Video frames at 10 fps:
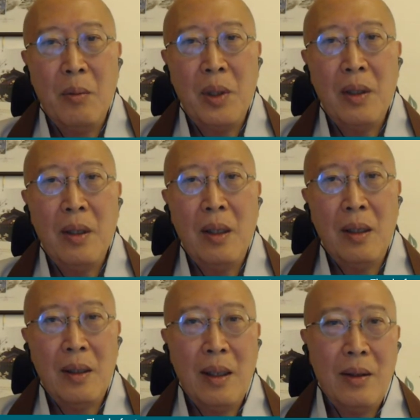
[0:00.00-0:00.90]
That we
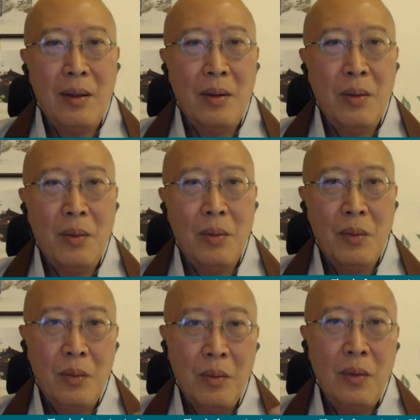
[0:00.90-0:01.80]
think that,
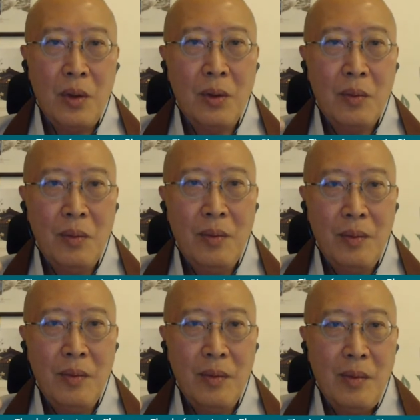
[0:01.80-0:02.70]
you know,
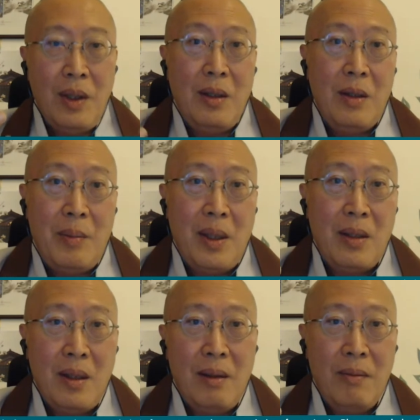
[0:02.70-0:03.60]
things are
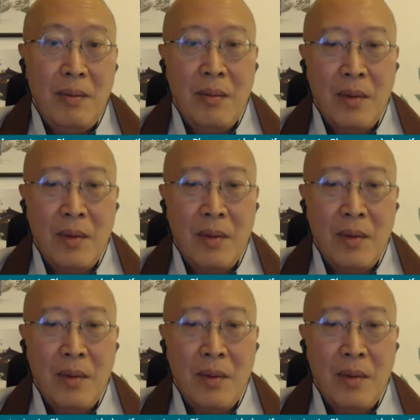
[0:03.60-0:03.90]
basically